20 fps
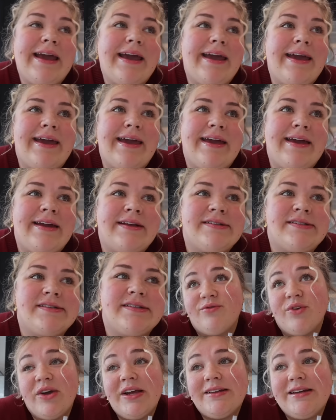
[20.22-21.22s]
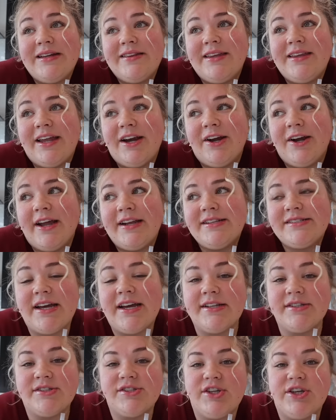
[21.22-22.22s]
and frankly the internet
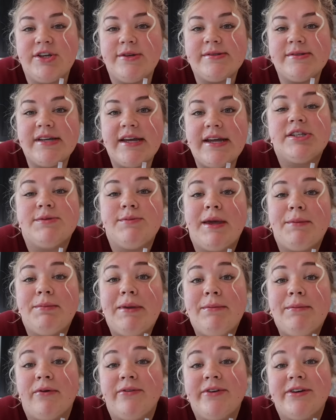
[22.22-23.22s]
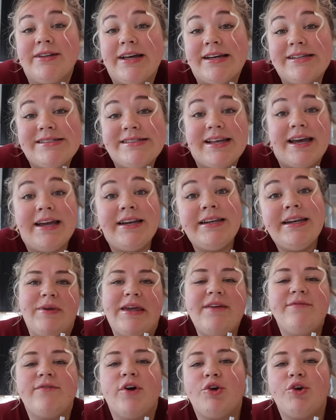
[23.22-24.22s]
tends to use it to make people feel less than.
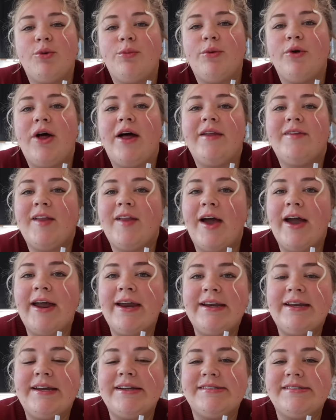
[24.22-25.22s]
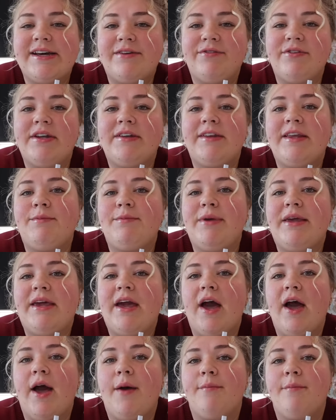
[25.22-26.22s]
Being vulnerable online can definitely
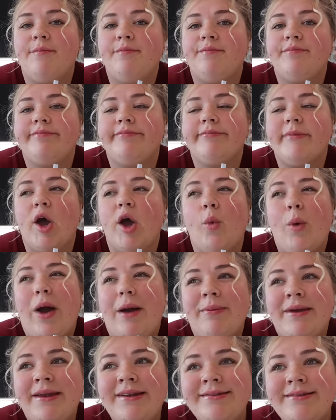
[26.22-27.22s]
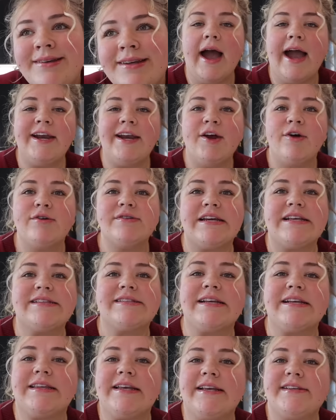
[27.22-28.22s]
become a weapon. I know days
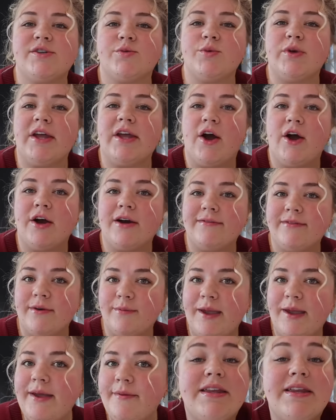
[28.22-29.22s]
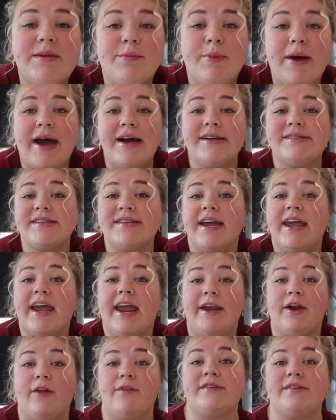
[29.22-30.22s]
like these are really hard for me. In the past, I
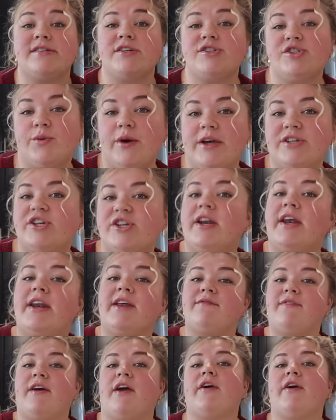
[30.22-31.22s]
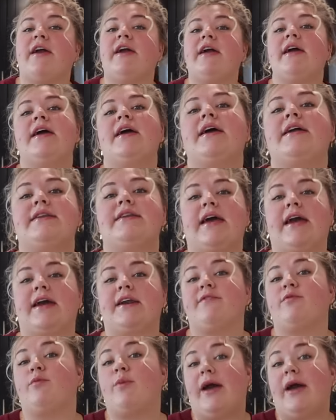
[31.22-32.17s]
handled the situation in a very negative